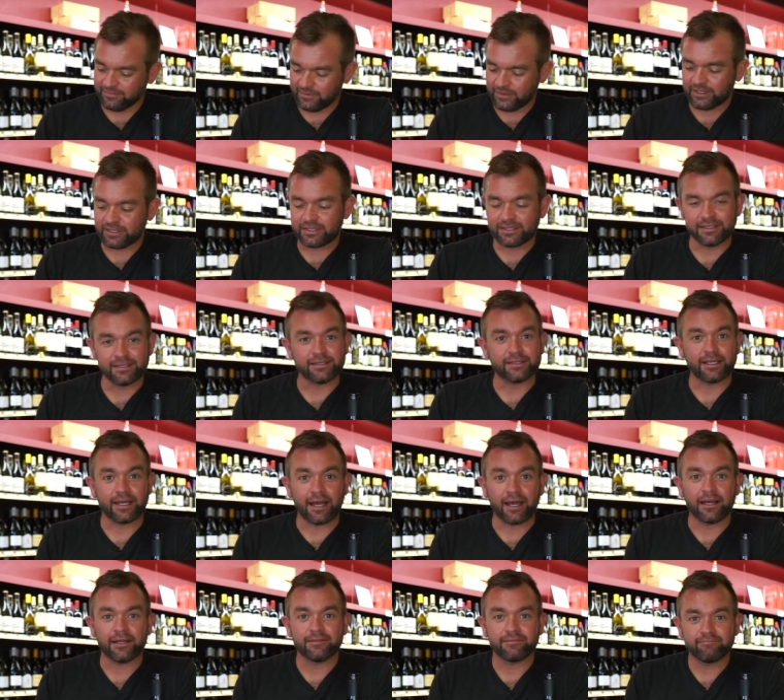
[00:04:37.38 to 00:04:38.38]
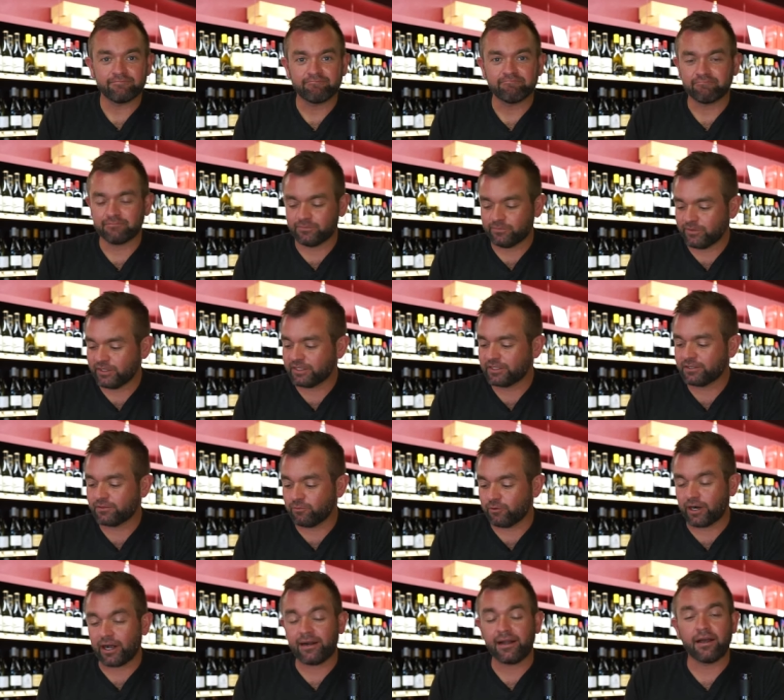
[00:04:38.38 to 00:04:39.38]
This is uh, this is
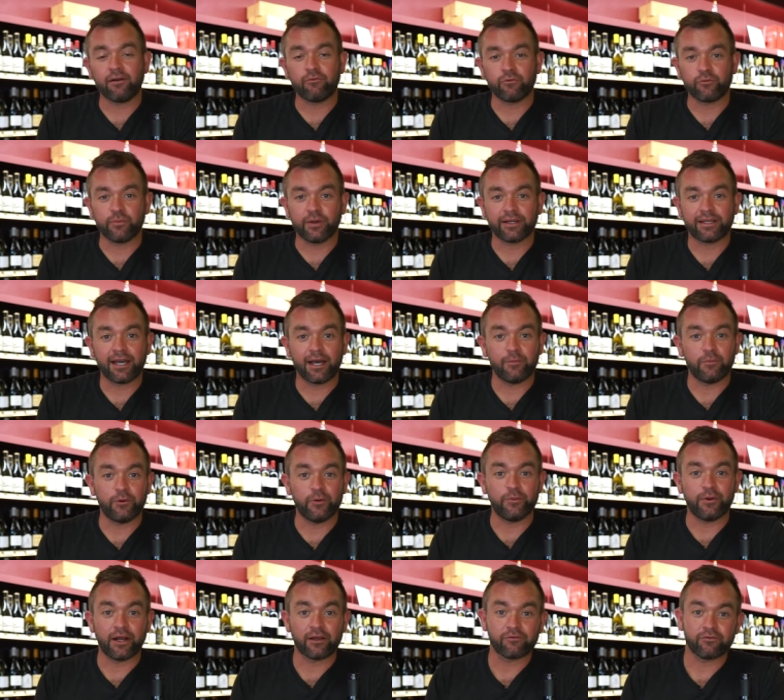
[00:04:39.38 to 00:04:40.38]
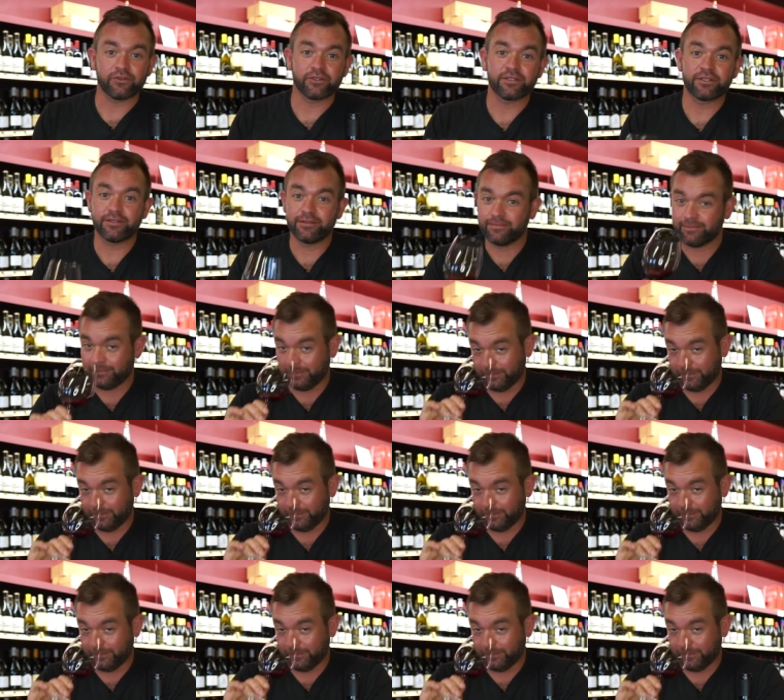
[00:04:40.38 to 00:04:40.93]
what I'd have with my cowboy breakfast.